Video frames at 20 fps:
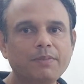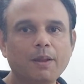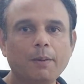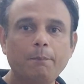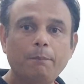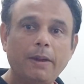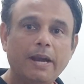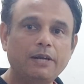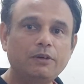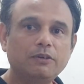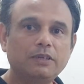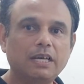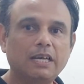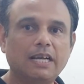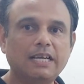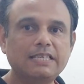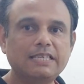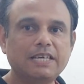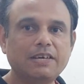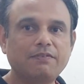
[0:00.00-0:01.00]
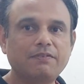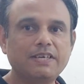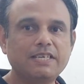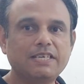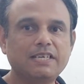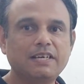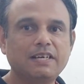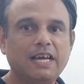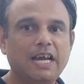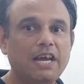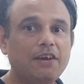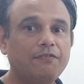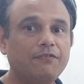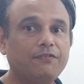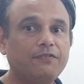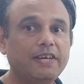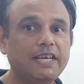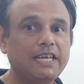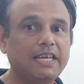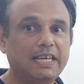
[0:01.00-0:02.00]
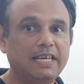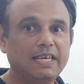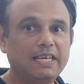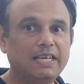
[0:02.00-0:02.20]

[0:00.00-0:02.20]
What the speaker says: Back to the last equation, Ft.